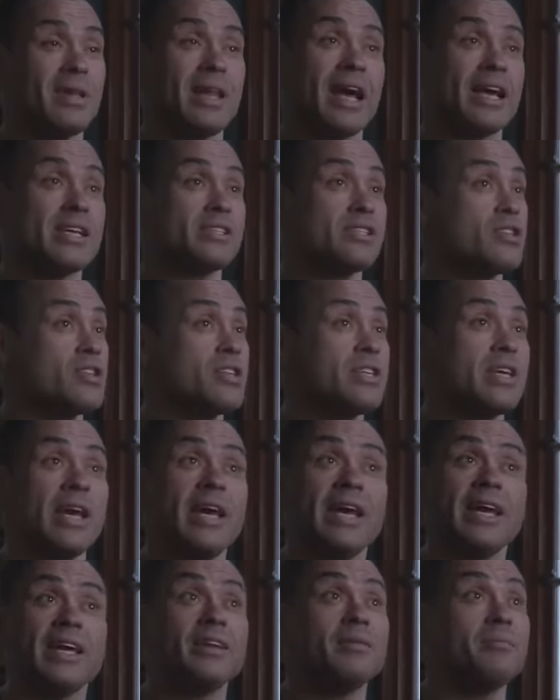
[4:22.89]
Last
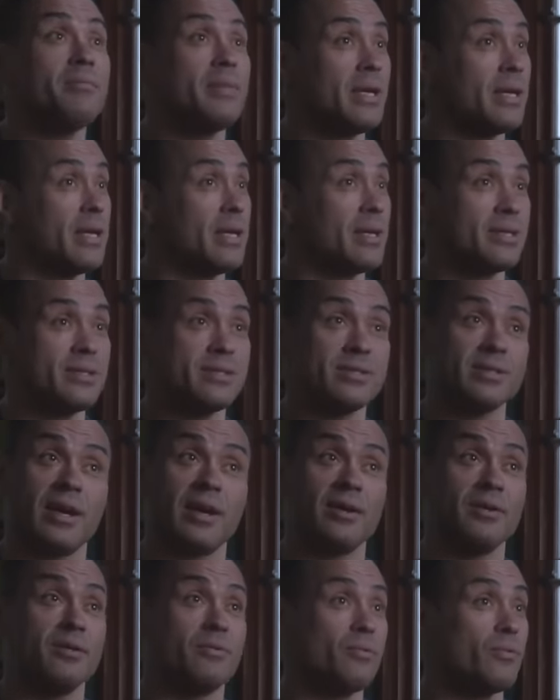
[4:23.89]
10 minutes,
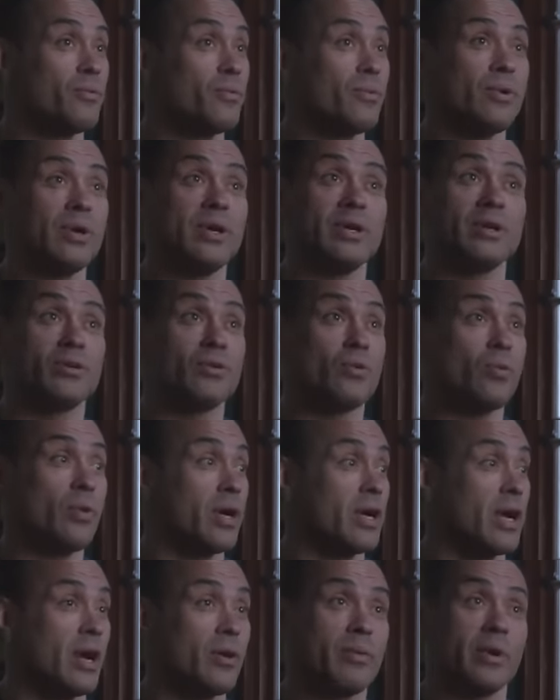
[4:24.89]
I real
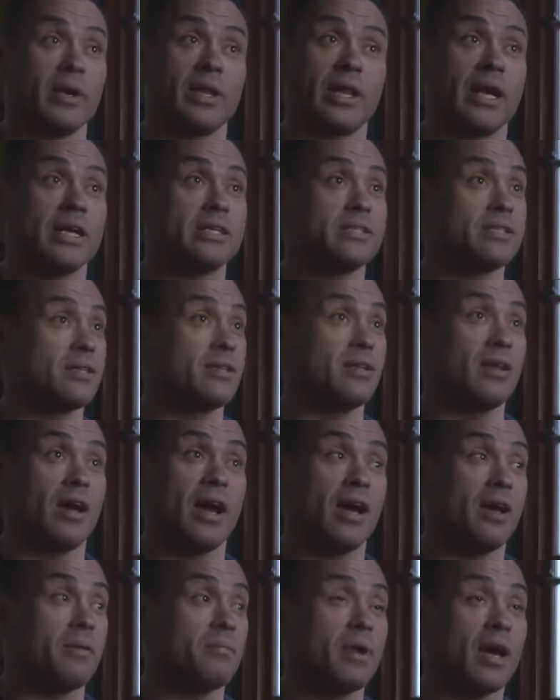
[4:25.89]
quick I realized
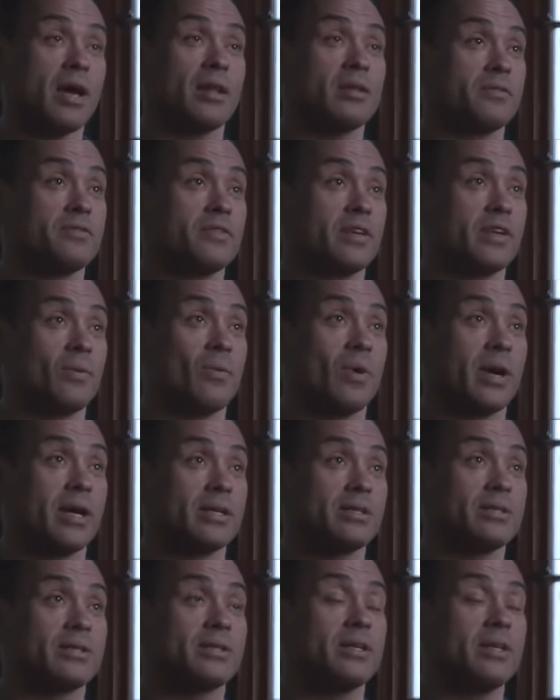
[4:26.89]
I am not lifting
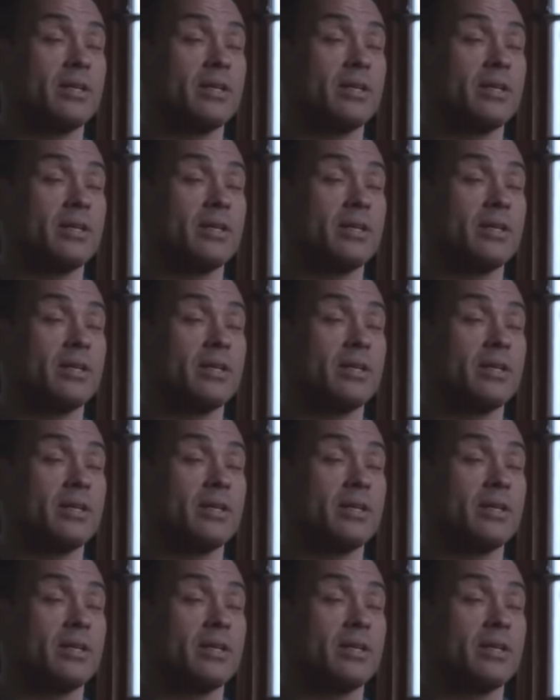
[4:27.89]
weights.